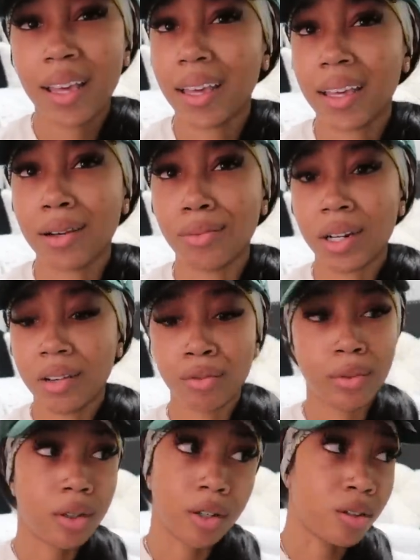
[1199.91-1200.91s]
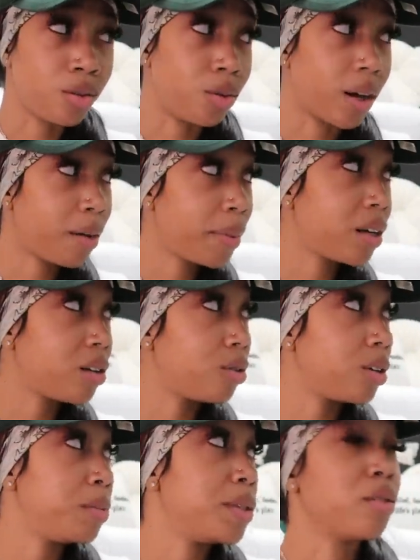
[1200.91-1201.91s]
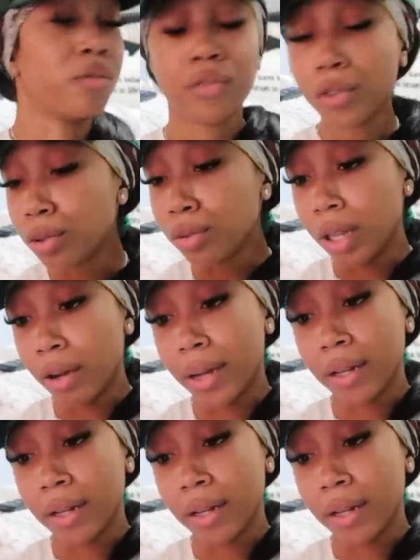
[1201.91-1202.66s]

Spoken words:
and whatever we're gonna do. I'm about to go get me some food though, I